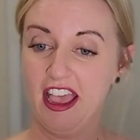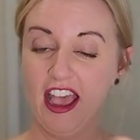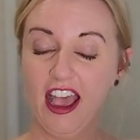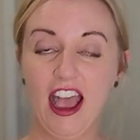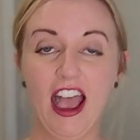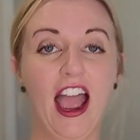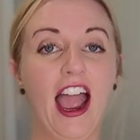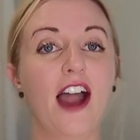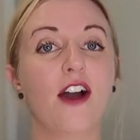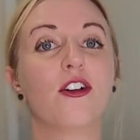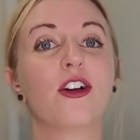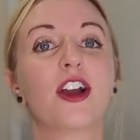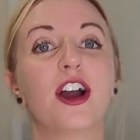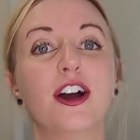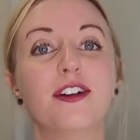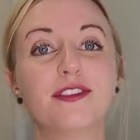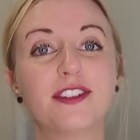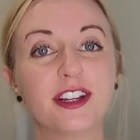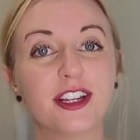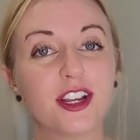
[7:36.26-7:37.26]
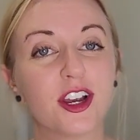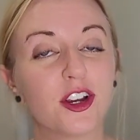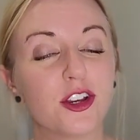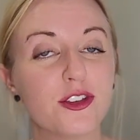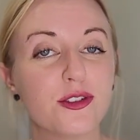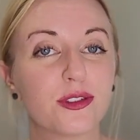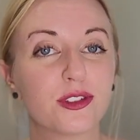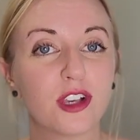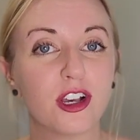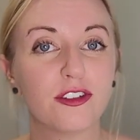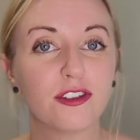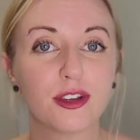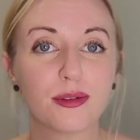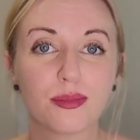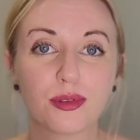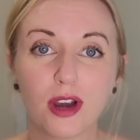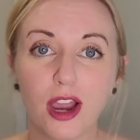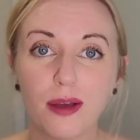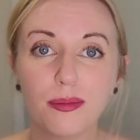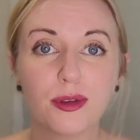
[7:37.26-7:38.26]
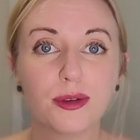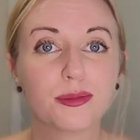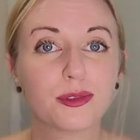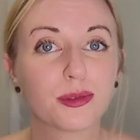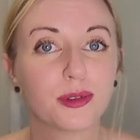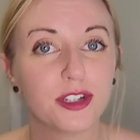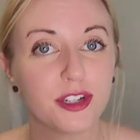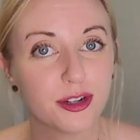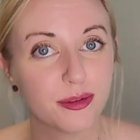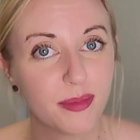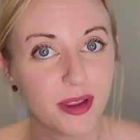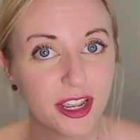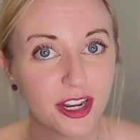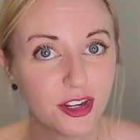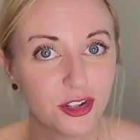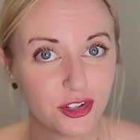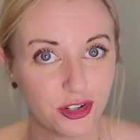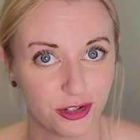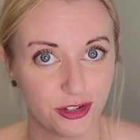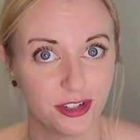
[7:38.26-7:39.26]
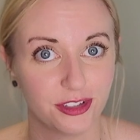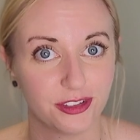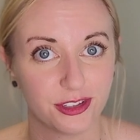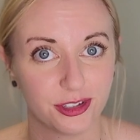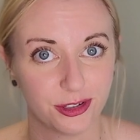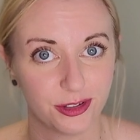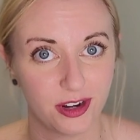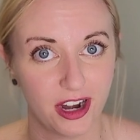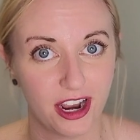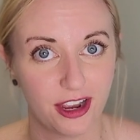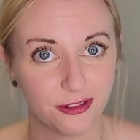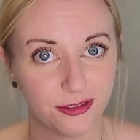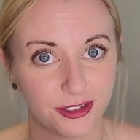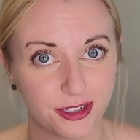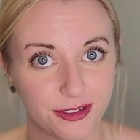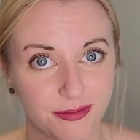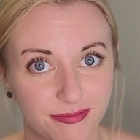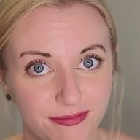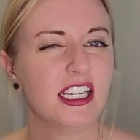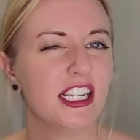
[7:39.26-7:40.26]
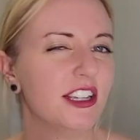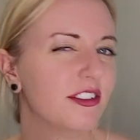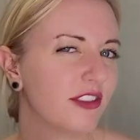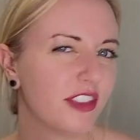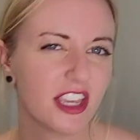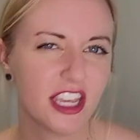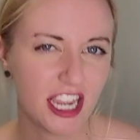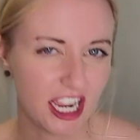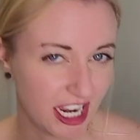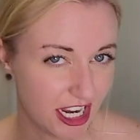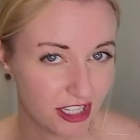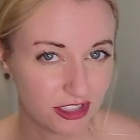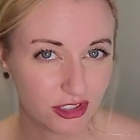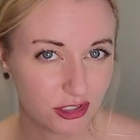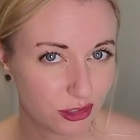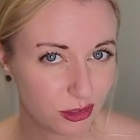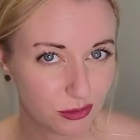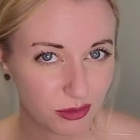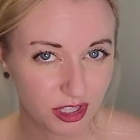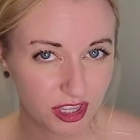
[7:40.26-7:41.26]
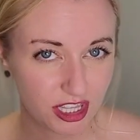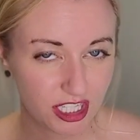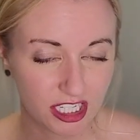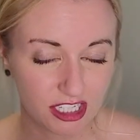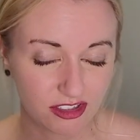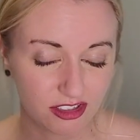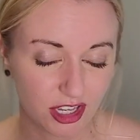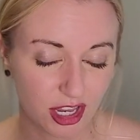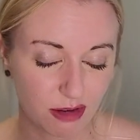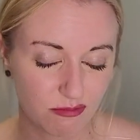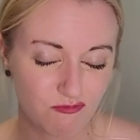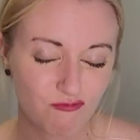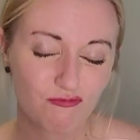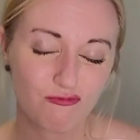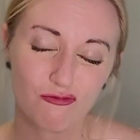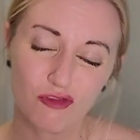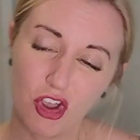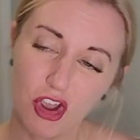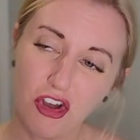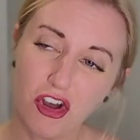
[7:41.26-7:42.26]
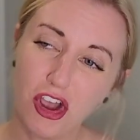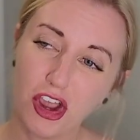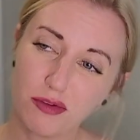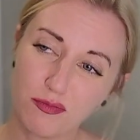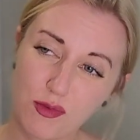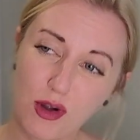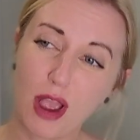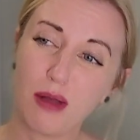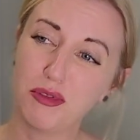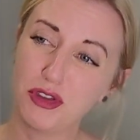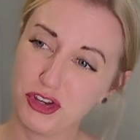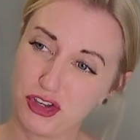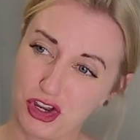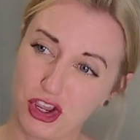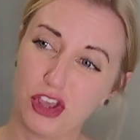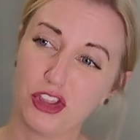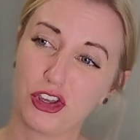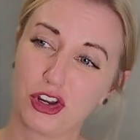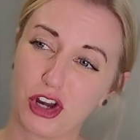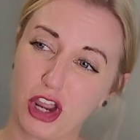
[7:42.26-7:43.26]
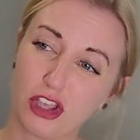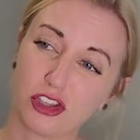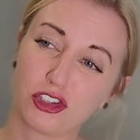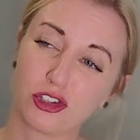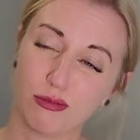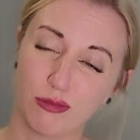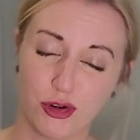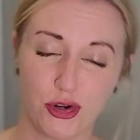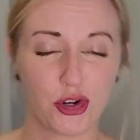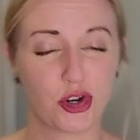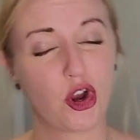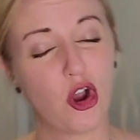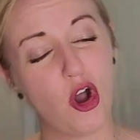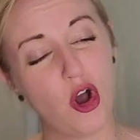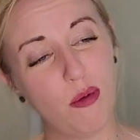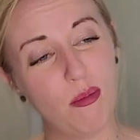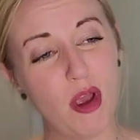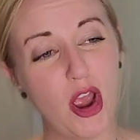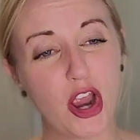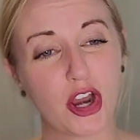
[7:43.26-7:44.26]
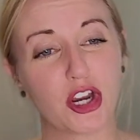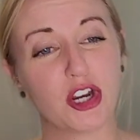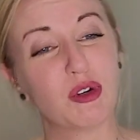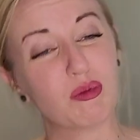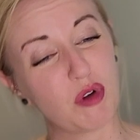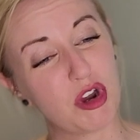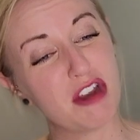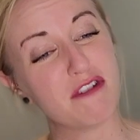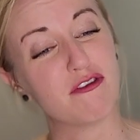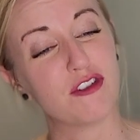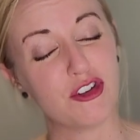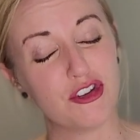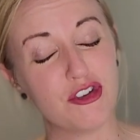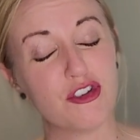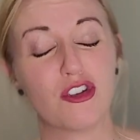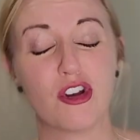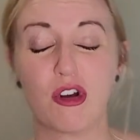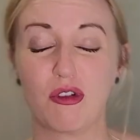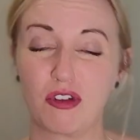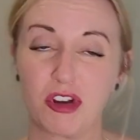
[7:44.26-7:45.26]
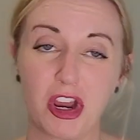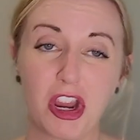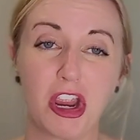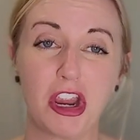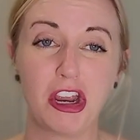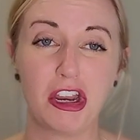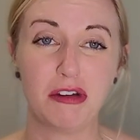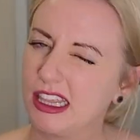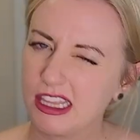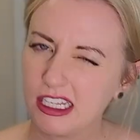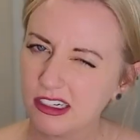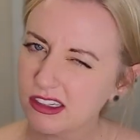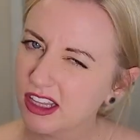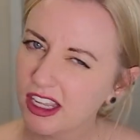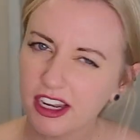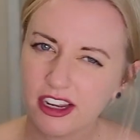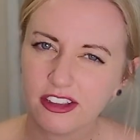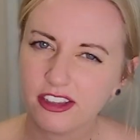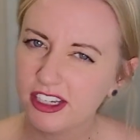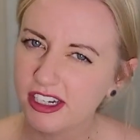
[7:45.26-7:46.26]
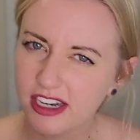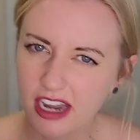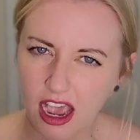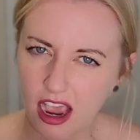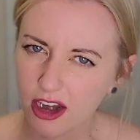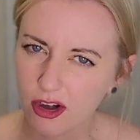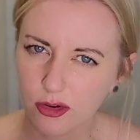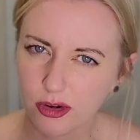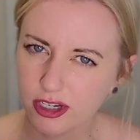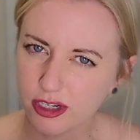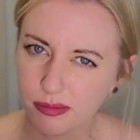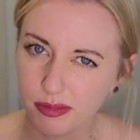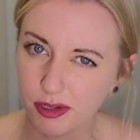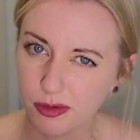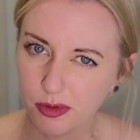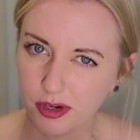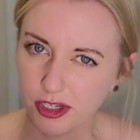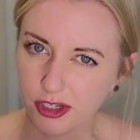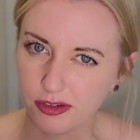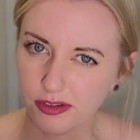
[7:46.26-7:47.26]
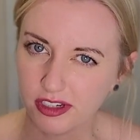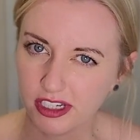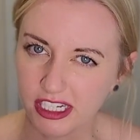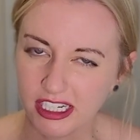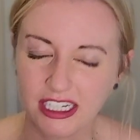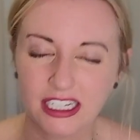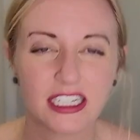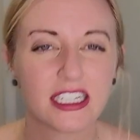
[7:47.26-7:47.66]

how confident are you solving problems when your manager isn't around? If they answer with things like, oh, I'd probably tell the customer to call back and wait for your okay, they're likely not going to be what you need.